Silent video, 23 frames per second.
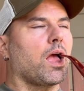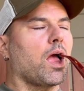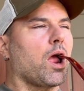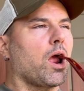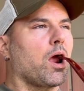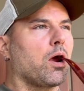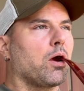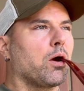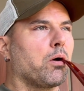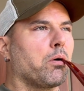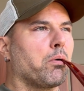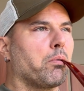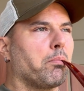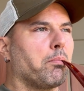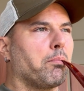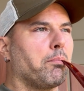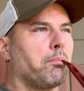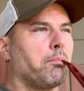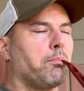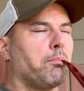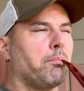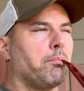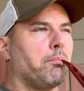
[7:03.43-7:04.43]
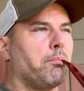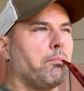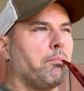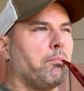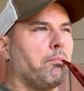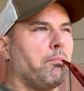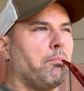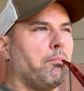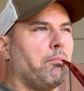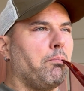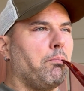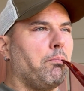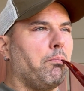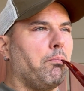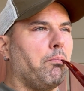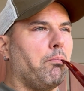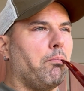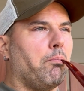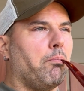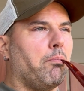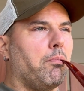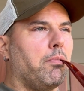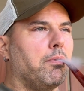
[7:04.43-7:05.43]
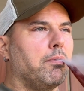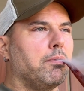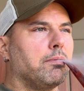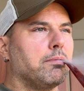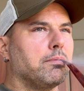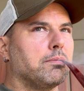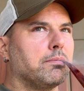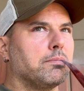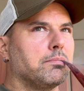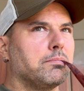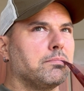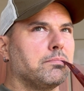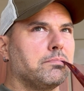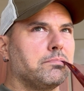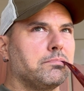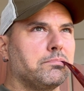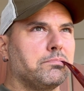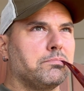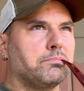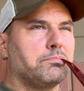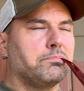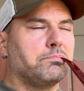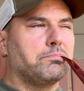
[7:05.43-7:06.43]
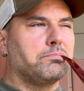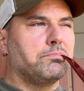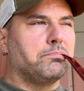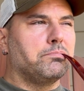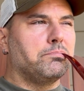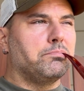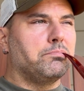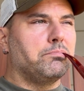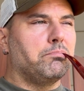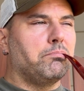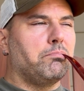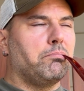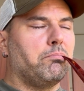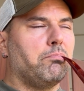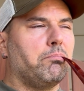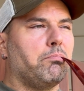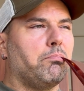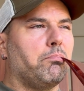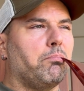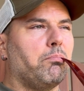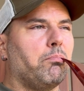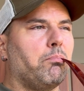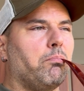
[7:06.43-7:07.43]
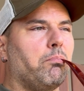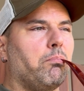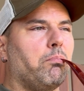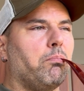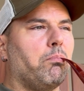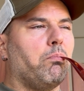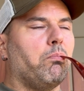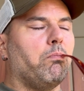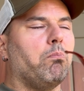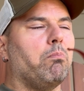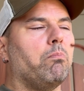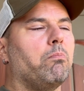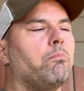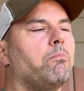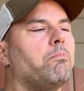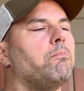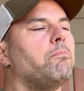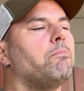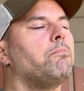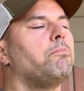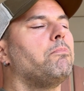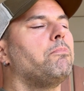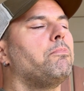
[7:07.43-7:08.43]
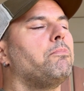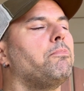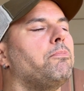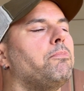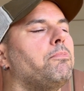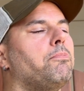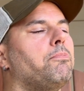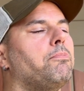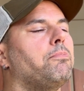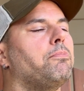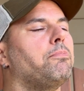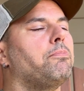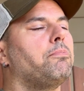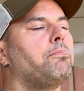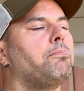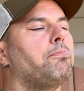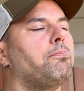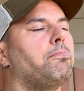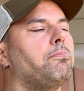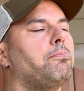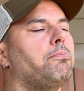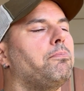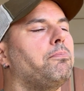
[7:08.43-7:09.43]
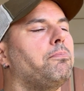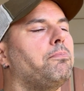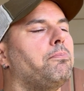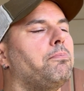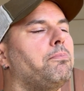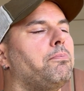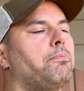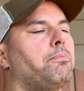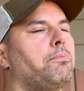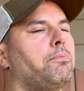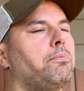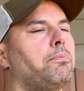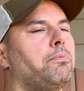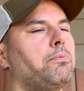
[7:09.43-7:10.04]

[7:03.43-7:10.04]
(no one is talking)